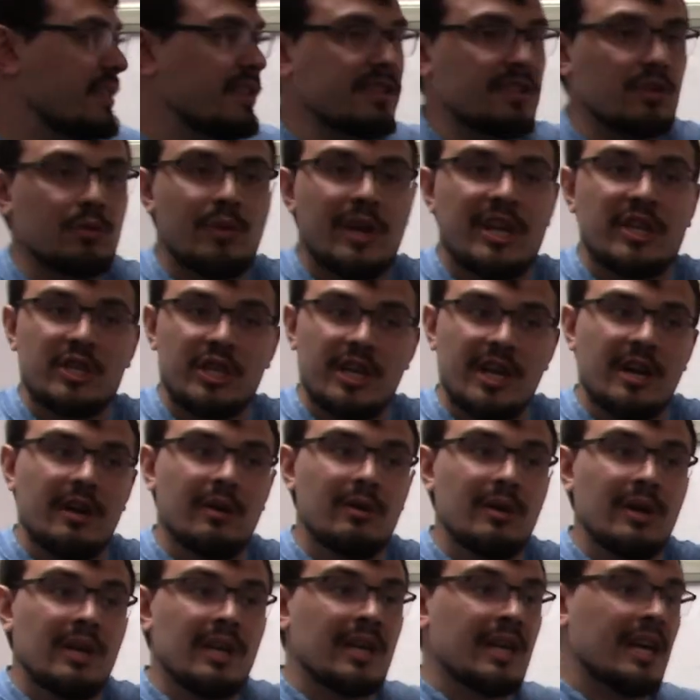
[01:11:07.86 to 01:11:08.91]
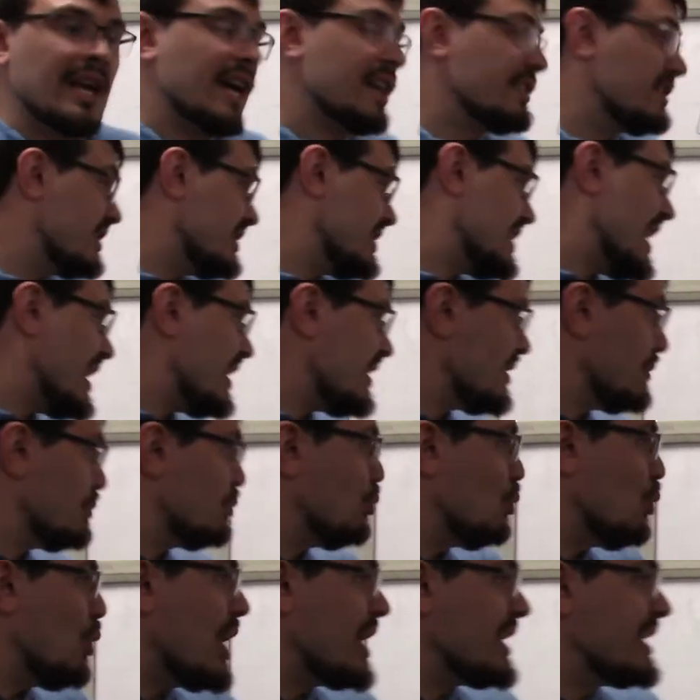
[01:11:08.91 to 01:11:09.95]
this ratio, and then take
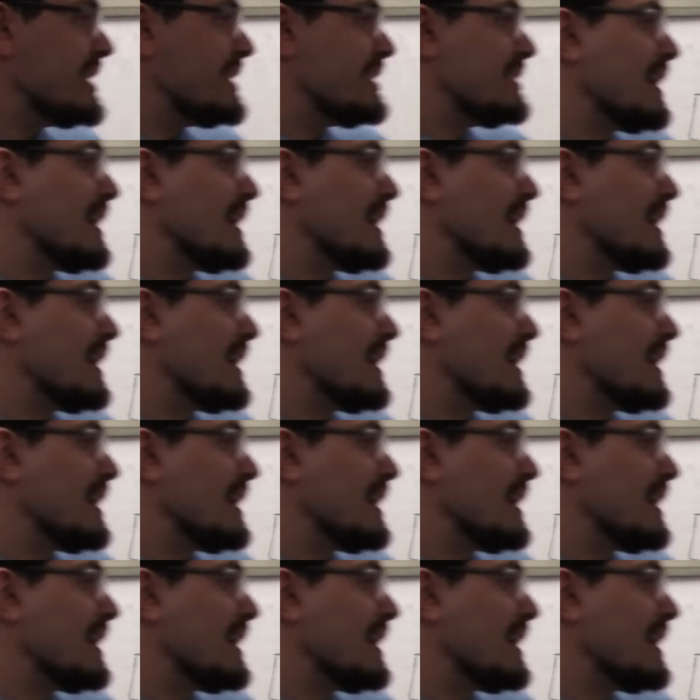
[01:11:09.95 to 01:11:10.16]
them one at